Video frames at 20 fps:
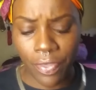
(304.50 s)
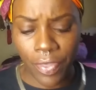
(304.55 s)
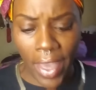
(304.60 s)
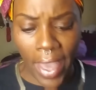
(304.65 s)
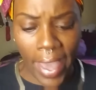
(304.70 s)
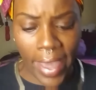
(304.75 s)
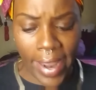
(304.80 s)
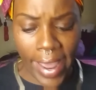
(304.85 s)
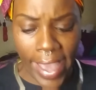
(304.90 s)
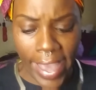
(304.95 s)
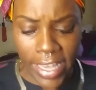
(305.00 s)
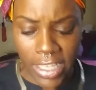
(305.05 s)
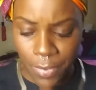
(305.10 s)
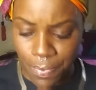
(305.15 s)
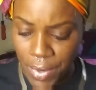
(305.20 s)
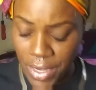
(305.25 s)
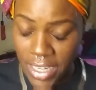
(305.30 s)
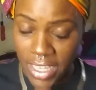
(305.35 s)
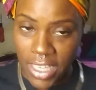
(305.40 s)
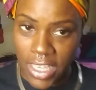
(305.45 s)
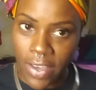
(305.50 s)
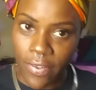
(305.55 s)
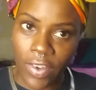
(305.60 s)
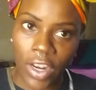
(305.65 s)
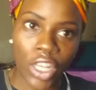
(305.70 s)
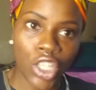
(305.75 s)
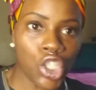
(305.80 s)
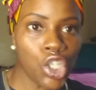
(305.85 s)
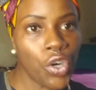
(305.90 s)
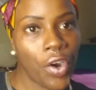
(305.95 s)
that has been given
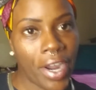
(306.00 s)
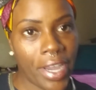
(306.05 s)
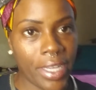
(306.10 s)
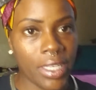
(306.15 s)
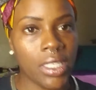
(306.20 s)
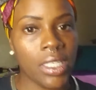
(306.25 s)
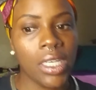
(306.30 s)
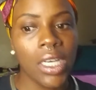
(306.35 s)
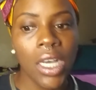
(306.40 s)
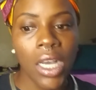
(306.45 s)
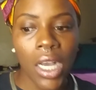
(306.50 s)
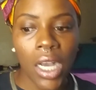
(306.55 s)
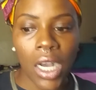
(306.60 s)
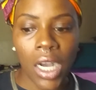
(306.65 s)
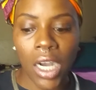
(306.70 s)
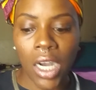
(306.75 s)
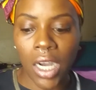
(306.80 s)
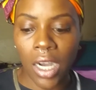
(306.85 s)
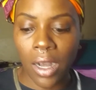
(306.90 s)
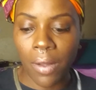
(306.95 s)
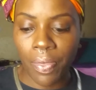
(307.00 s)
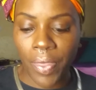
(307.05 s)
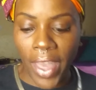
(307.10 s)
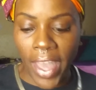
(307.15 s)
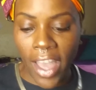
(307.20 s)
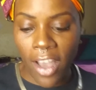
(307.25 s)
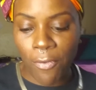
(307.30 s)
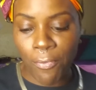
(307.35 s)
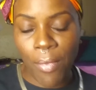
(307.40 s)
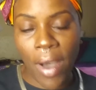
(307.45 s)
a trait. They
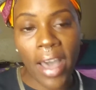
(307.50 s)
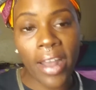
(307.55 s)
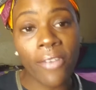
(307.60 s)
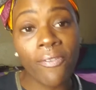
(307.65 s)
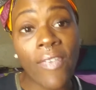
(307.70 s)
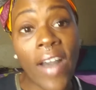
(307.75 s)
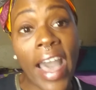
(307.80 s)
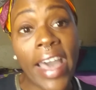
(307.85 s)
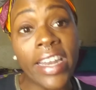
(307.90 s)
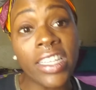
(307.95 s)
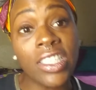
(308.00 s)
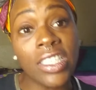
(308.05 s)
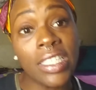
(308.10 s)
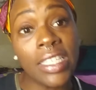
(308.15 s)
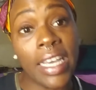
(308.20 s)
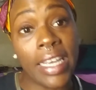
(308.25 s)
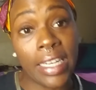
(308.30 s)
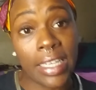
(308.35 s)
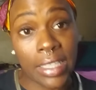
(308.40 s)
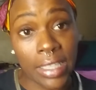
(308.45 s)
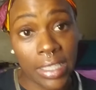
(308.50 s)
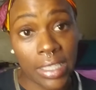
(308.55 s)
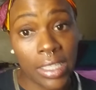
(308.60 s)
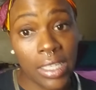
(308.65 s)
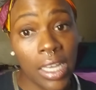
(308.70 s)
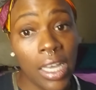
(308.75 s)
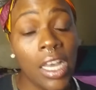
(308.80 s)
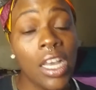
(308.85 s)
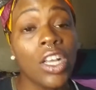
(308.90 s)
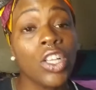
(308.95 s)
have modified it
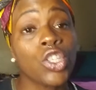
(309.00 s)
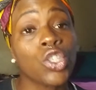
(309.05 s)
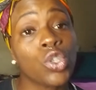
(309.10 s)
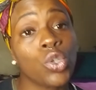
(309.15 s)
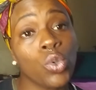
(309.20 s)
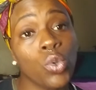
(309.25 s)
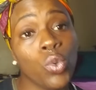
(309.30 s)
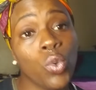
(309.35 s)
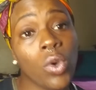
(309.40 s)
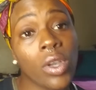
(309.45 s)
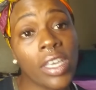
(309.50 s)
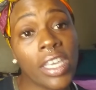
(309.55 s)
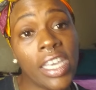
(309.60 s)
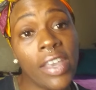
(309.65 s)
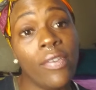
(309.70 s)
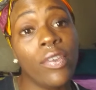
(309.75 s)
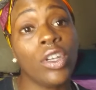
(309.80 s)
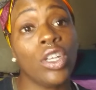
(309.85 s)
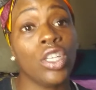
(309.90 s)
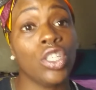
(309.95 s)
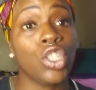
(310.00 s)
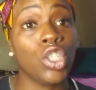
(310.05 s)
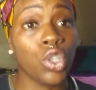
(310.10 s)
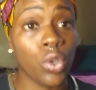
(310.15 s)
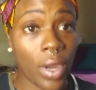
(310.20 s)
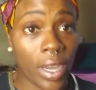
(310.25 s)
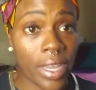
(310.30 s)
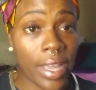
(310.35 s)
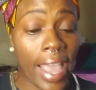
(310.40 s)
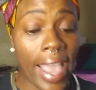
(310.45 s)
genetically to give it a
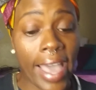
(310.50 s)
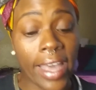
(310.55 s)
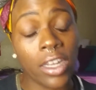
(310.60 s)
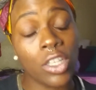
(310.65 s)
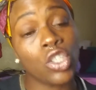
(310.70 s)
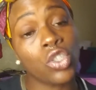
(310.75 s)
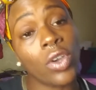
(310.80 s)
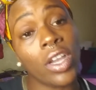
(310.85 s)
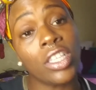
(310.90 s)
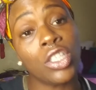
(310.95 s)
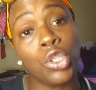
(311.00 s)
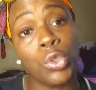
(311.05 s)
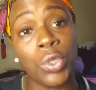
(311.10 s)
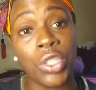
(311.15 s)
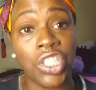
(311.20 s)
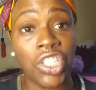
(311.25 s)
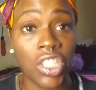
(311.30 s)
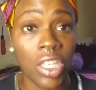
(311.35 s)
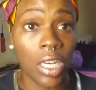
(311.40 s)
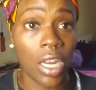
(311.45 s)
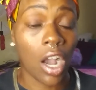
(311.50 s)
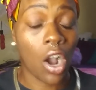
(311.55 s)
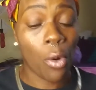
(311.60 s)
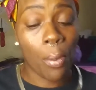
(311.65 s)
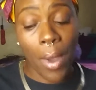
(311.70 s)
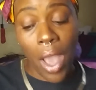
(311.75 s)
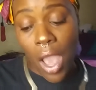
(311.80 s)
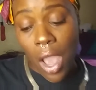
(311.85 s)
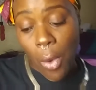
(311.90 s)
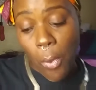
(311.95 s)
trait, add a trait to its
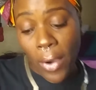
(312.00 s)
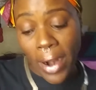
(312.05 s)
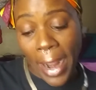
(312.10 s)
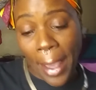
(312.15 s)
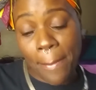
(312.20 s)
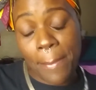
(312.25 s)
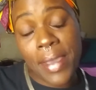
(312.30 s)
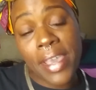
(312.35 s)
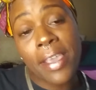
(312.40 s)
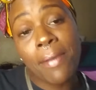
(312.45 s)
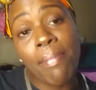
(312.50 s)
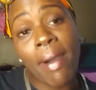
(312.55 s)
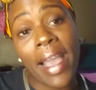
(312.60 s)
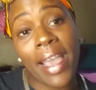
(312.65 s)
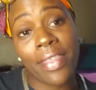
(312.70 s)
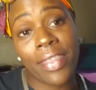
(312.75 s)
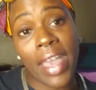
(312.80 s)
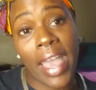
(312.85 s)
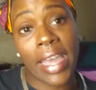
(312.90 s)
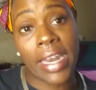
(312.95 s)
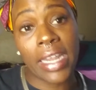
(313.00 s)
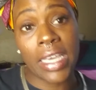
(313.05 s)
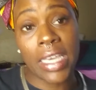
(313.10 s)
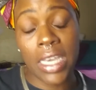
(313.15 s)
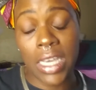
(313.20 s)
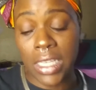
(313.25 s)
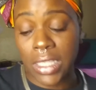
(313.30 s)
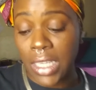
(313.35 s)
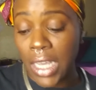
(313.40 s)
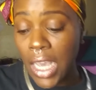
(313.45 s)
genome. What I mean by that
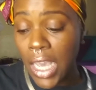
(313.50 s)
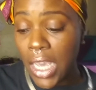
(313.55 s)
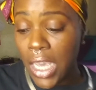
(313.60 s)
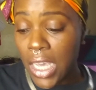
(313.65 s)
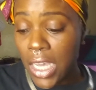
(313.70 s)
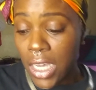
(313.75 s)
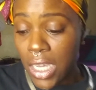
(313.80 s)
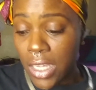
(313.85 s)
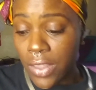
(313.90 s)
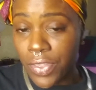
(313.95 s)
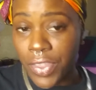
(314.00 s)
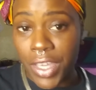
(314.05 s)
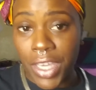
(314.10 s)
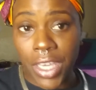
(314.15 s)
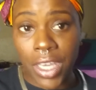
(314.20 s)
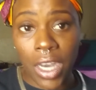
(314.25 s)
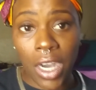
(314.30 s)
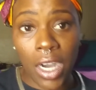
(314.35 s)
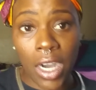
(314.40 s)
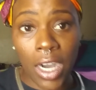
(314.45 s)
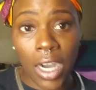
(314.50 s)
is the